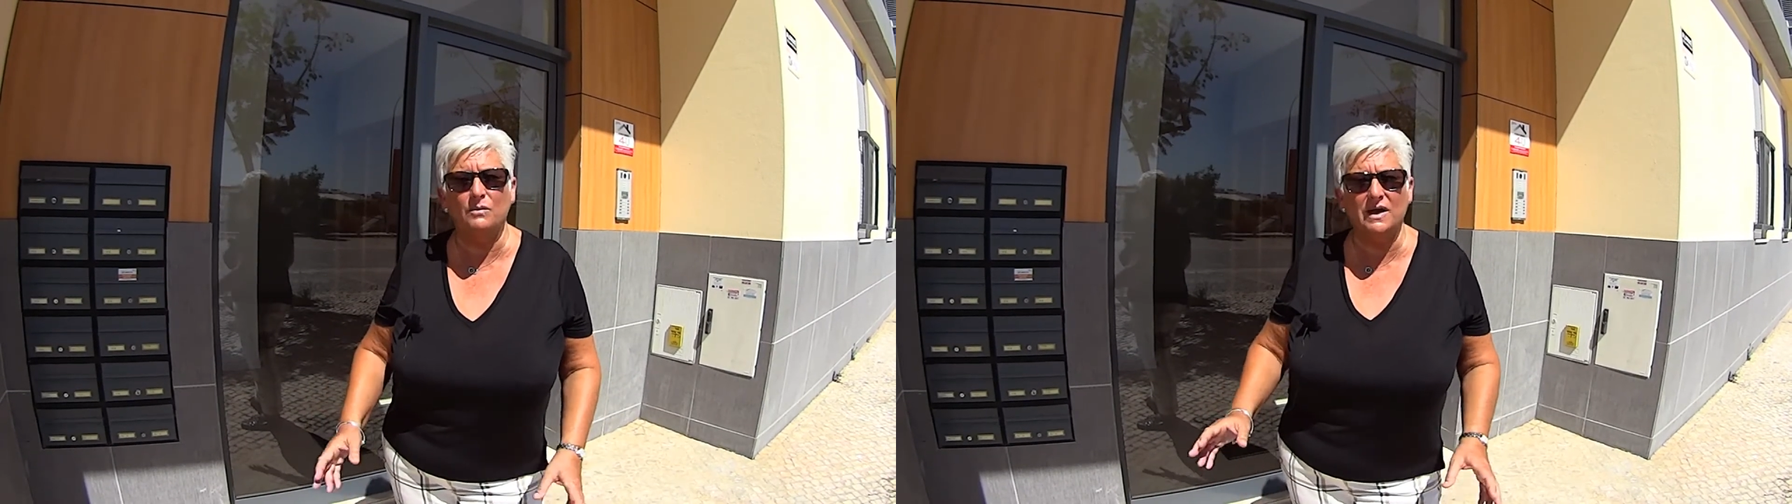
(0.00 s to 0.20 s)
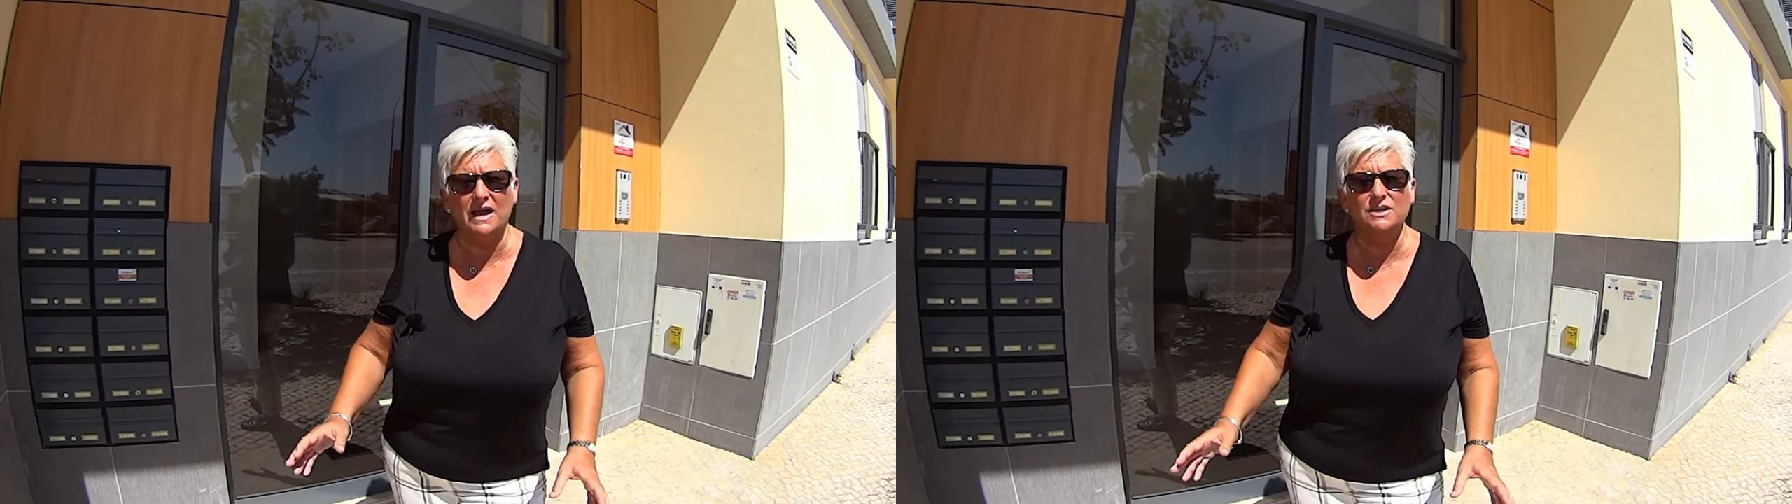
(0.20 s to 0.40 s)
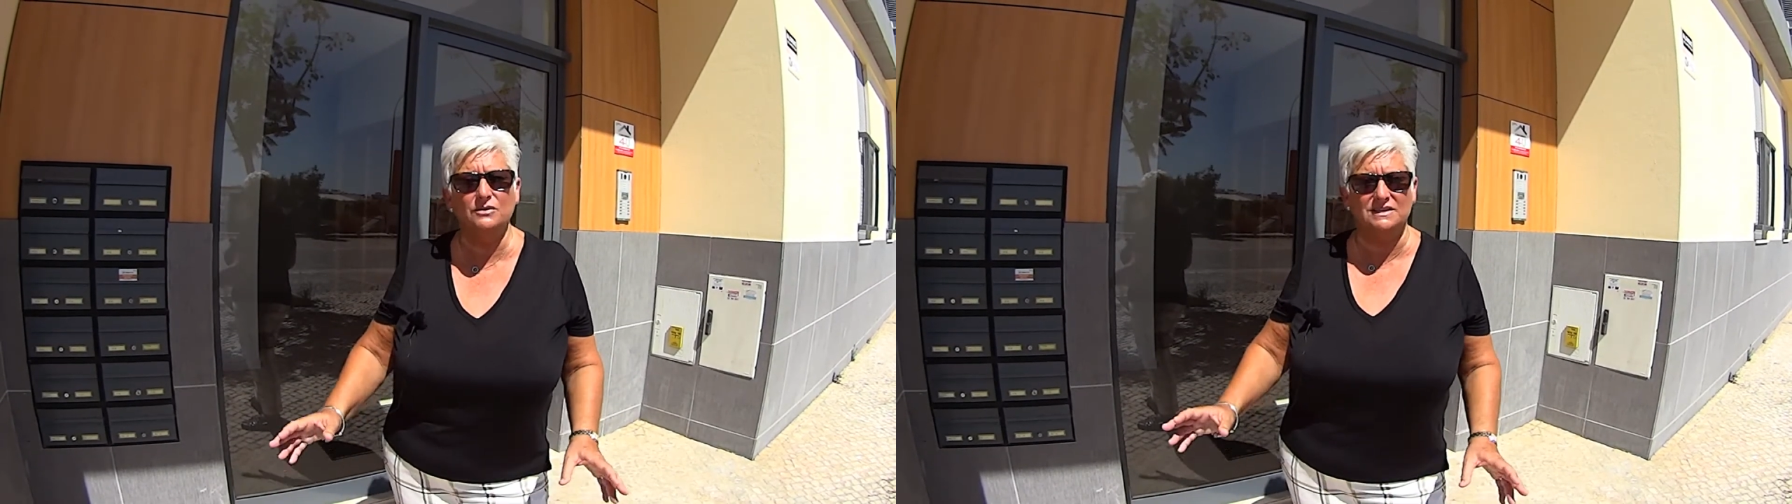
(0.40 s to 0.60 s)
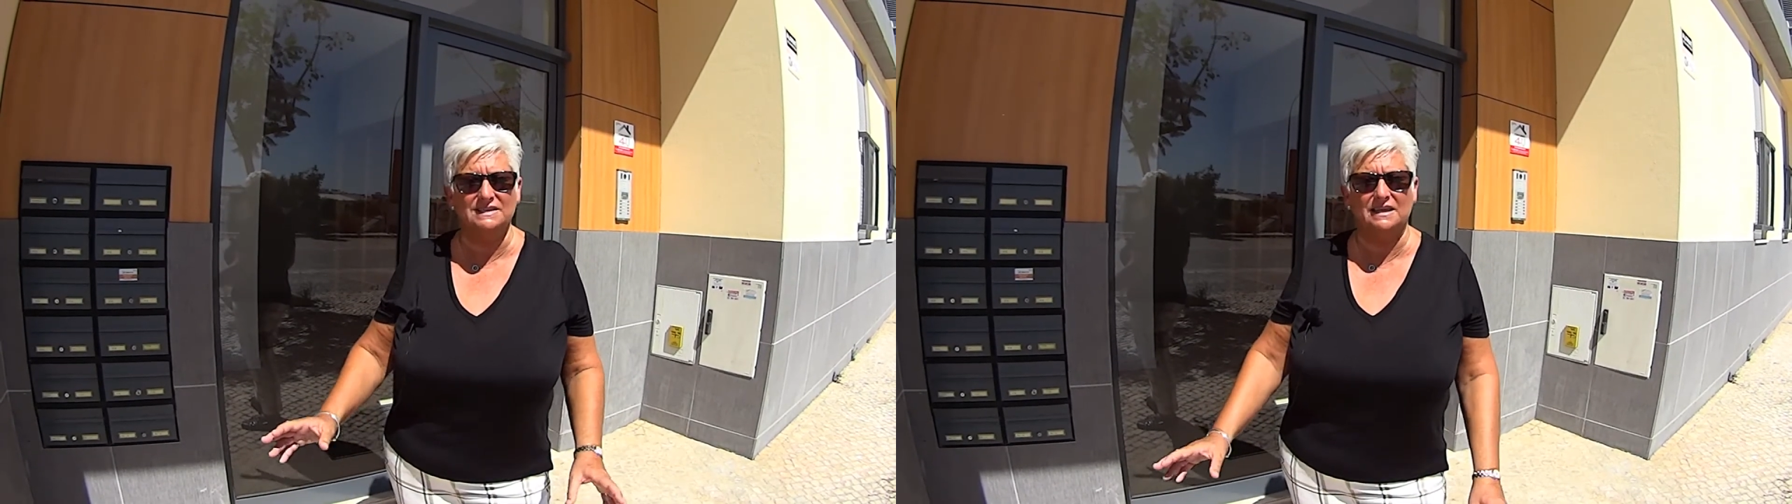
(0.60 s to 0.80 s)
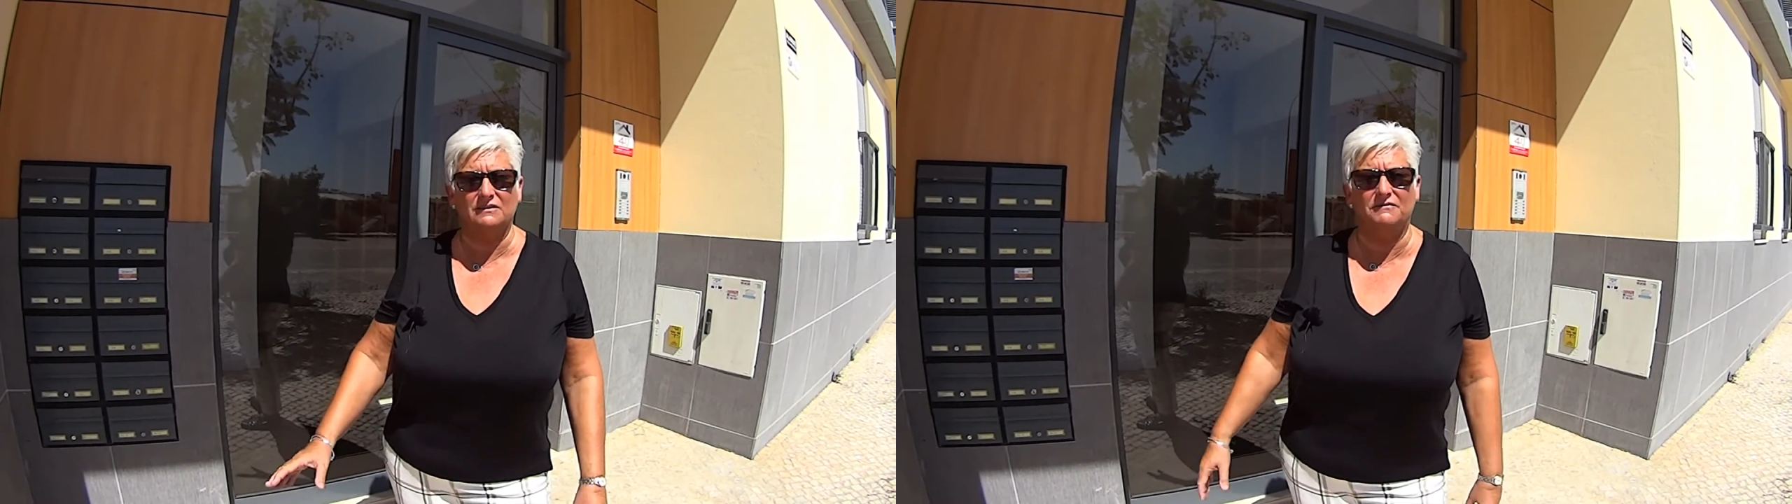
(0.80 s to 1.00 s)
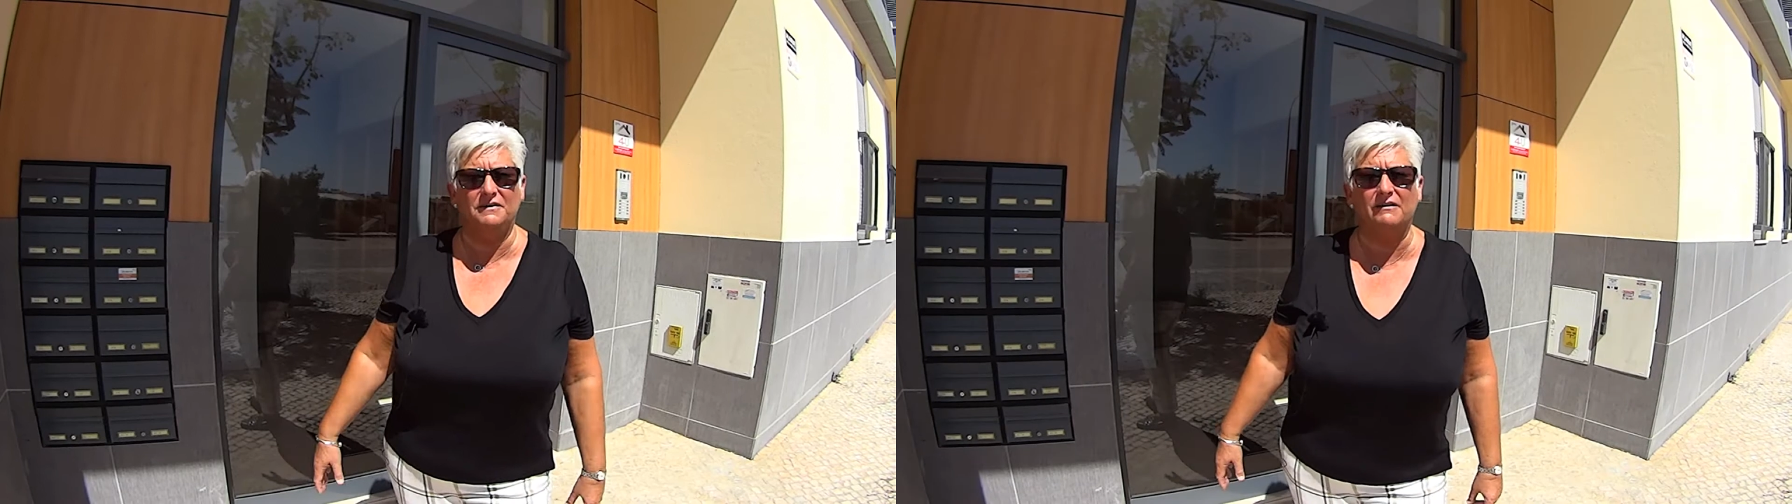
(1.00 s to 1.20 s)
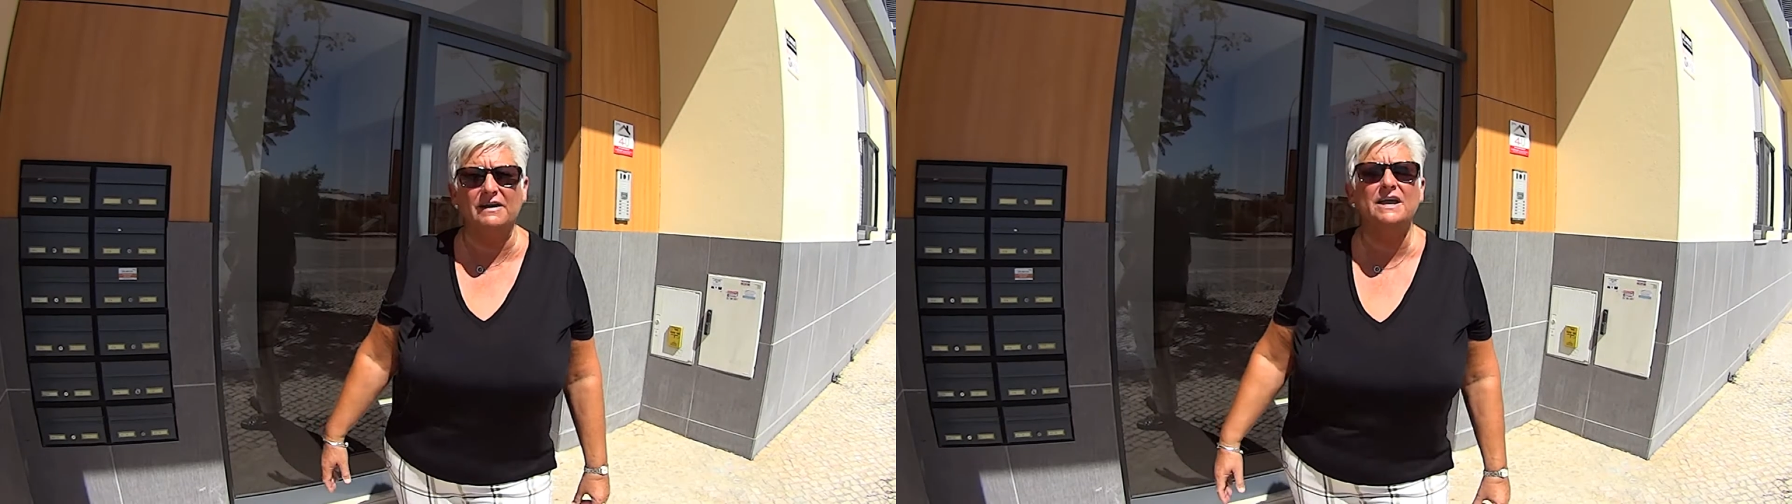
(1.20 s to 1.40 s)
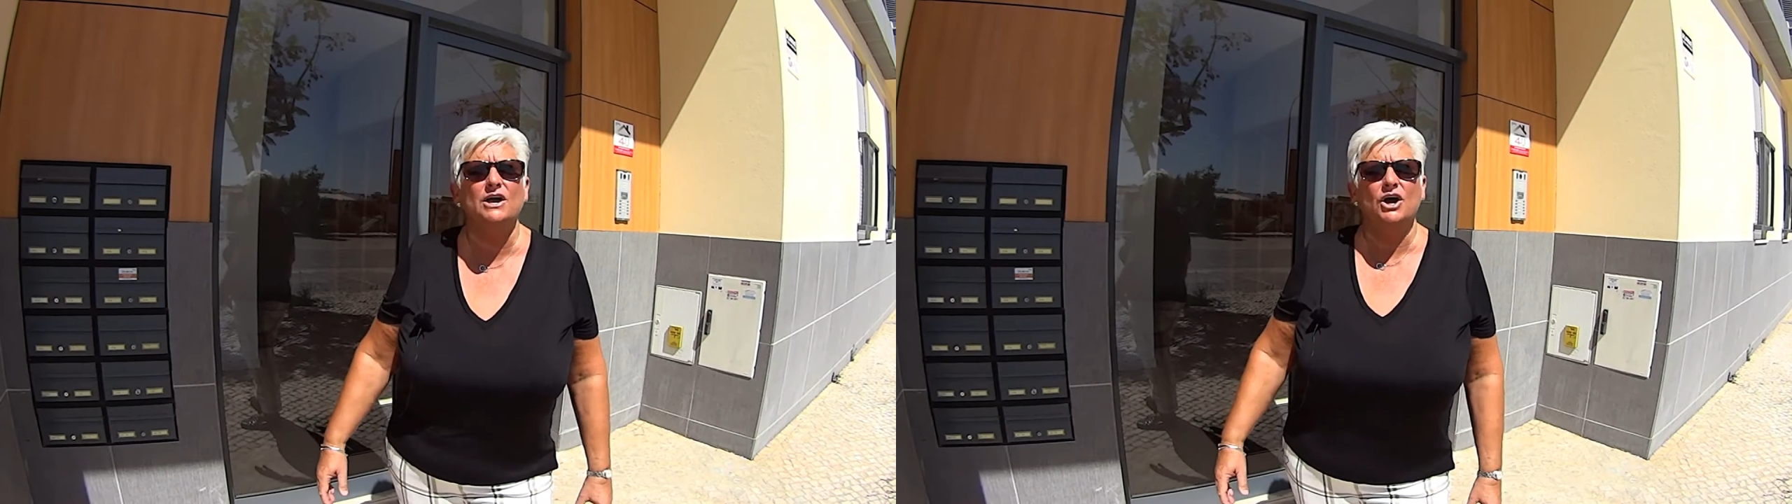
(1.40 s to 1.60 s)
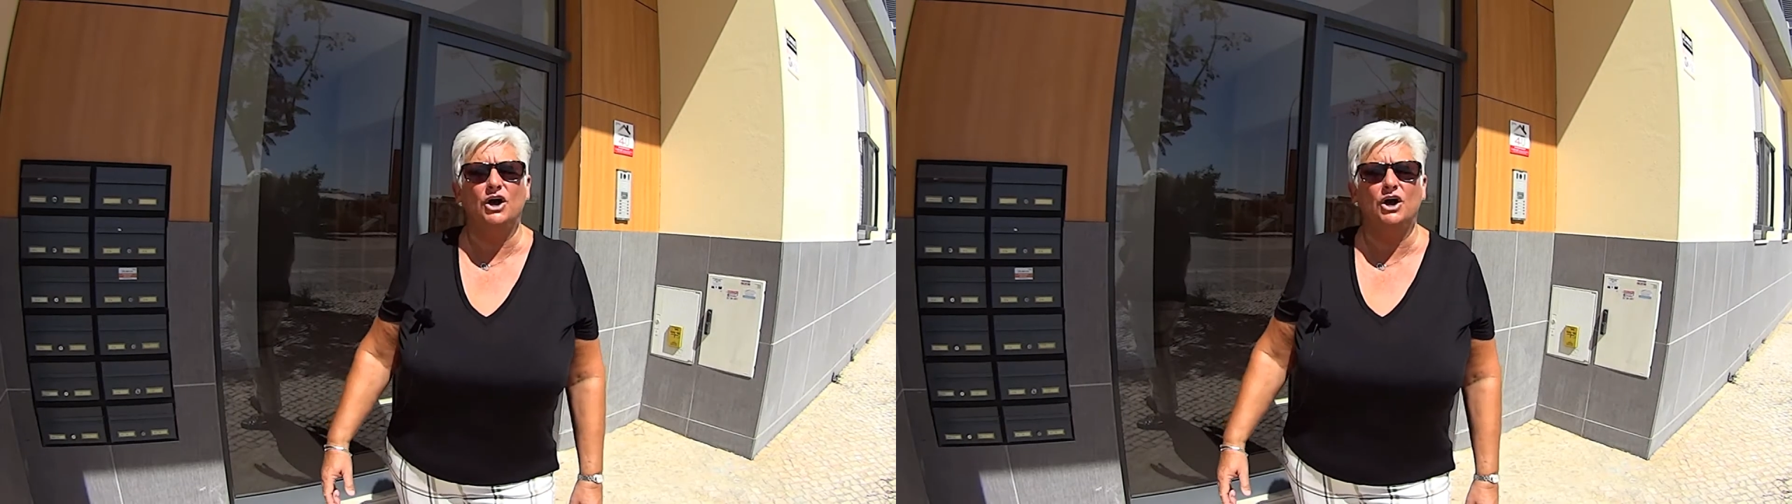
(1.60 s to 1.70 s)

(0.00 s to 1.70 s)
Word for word: where you can take the ferry